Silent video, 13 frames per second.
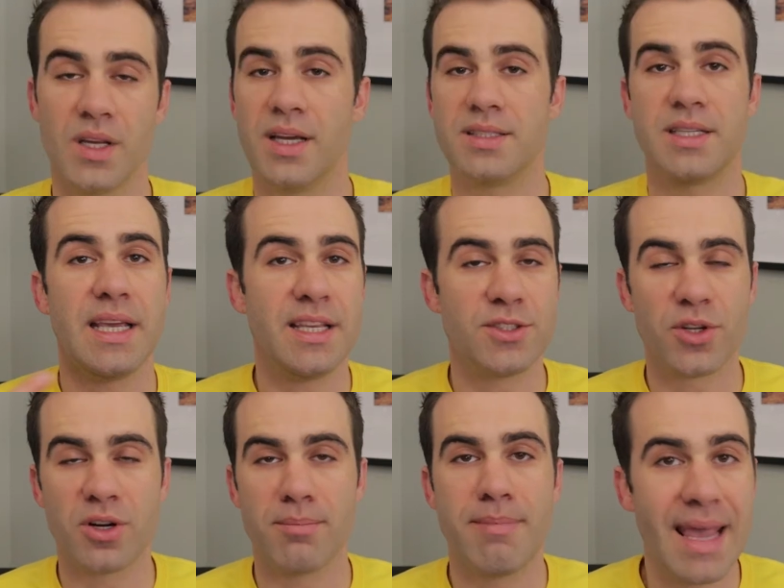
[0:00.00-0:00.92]
it's
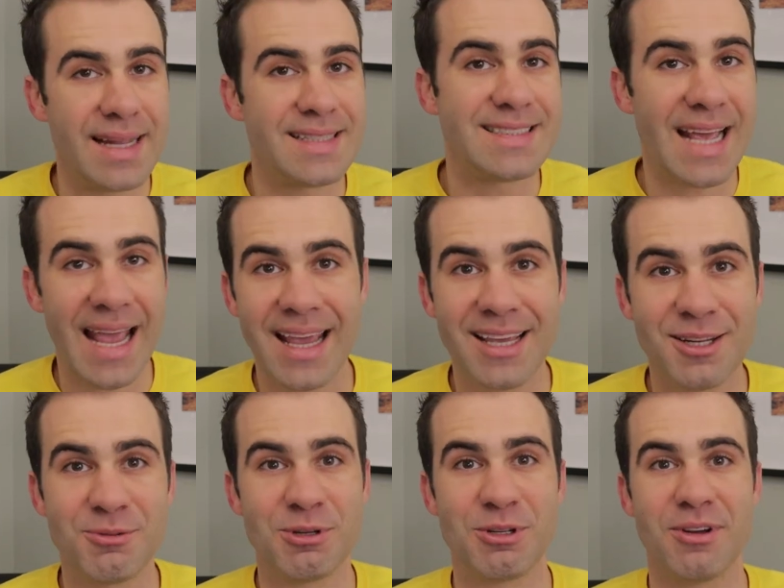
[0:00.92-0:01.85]
easier to
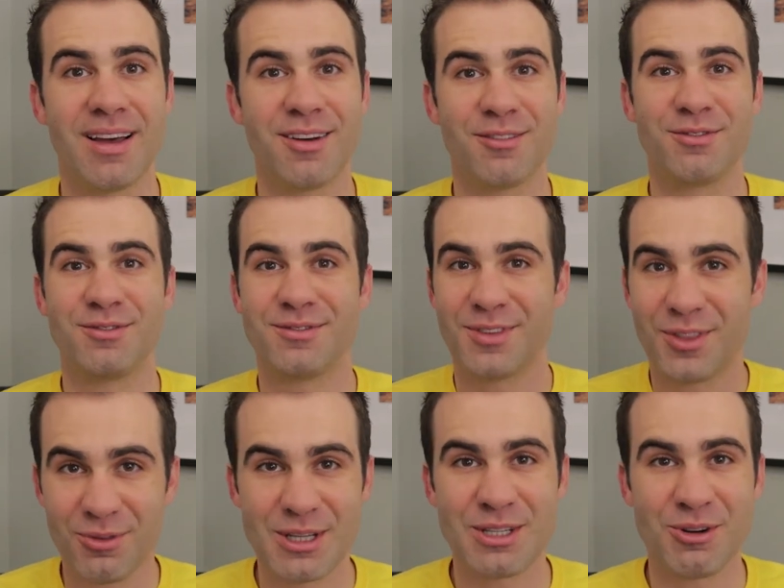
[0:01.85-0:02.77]
maintain when you have
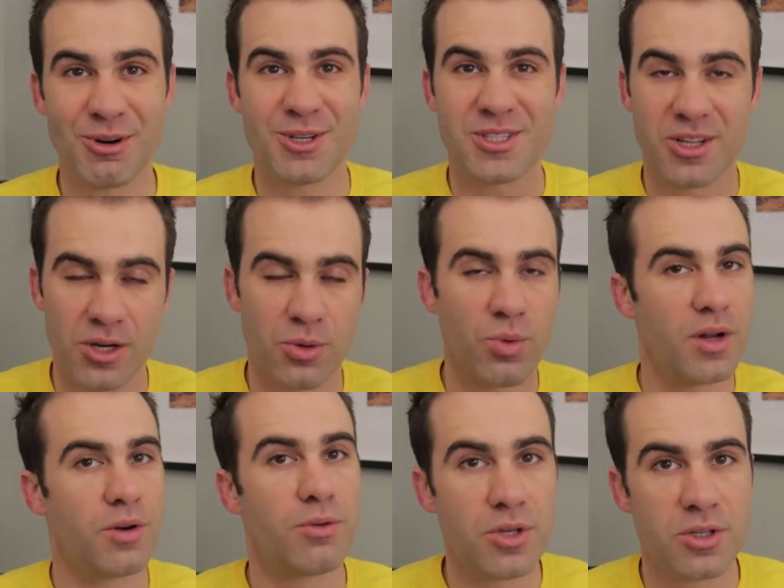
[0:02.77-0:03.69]
three doors under
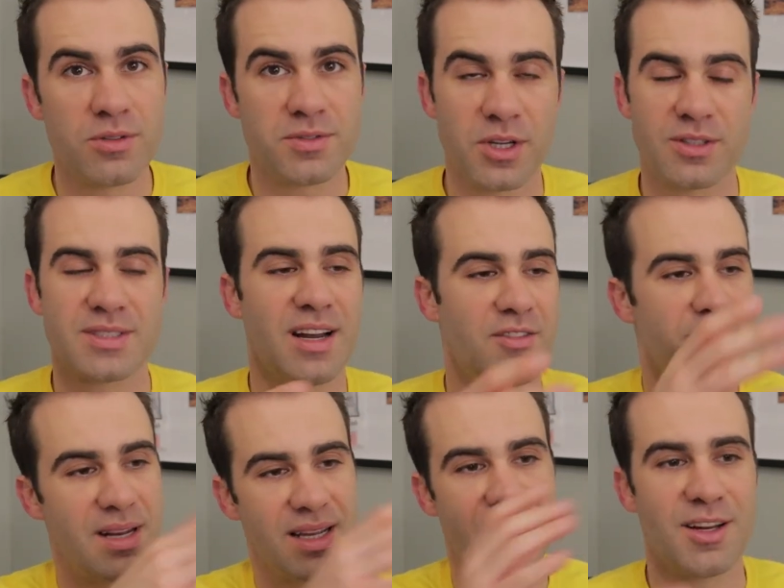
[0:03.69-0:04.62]
one roof, so it's kind of
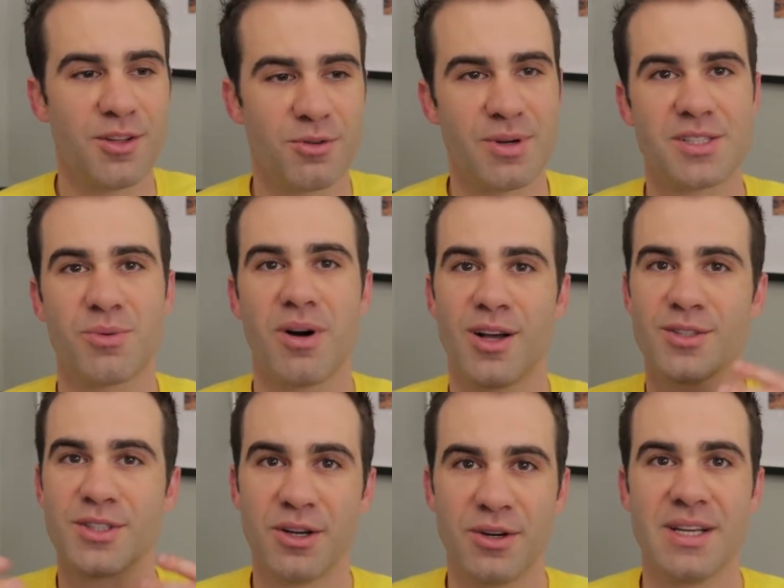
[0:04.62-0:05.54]
mitigating the risk while
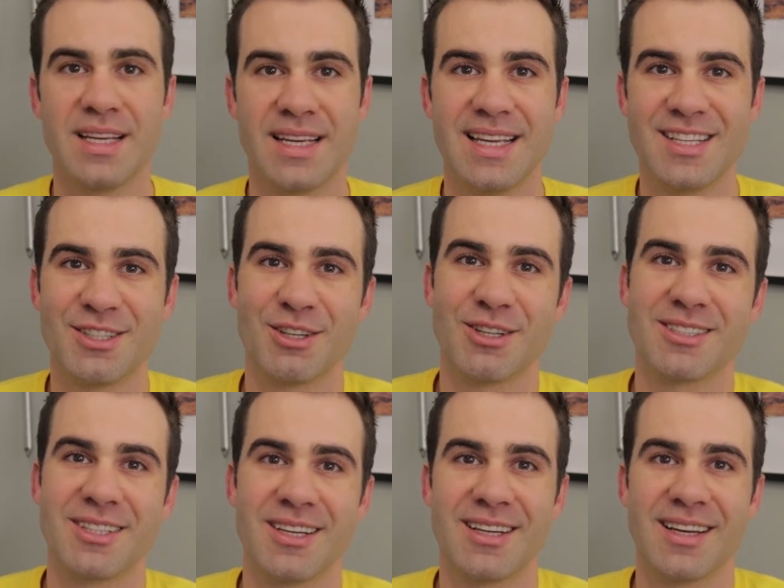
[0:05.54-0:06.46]
also easier
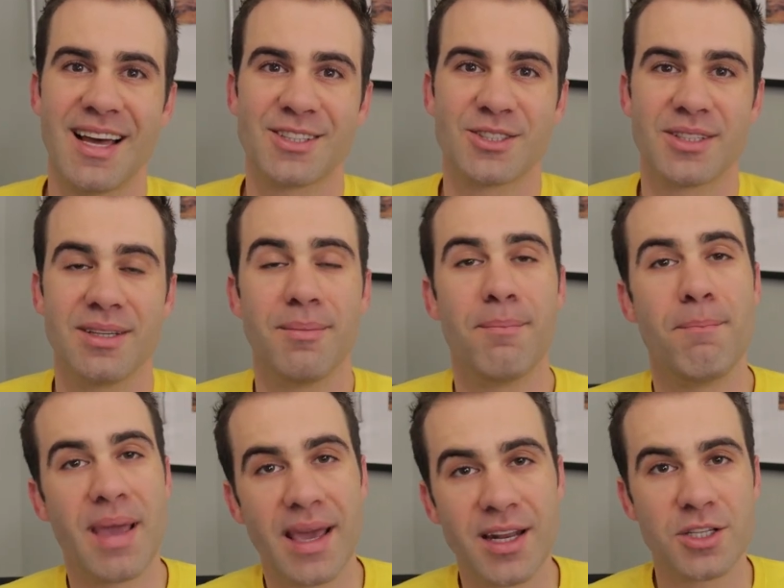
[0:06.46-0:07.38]
to actually
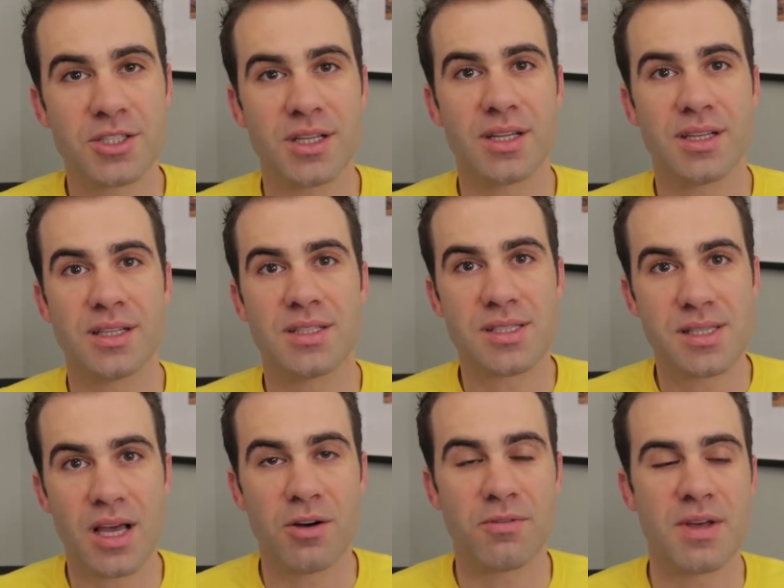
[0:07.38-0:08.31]
manage it
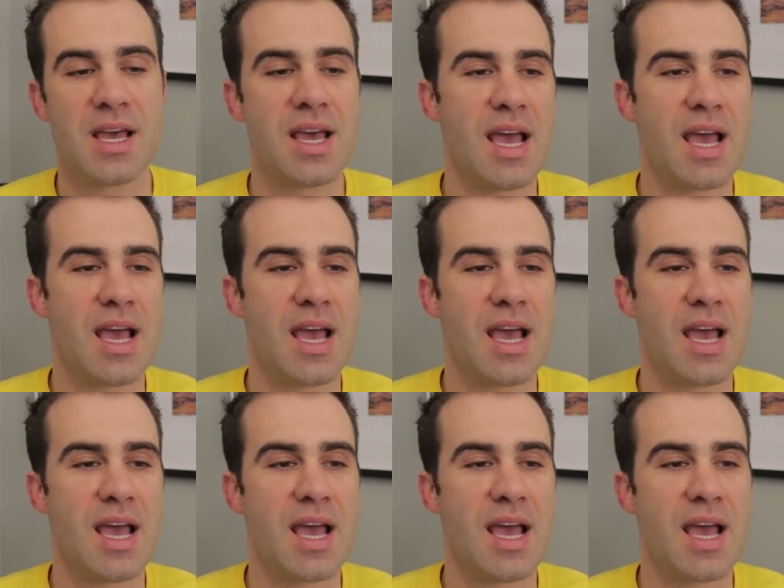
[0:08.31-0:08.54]
itself.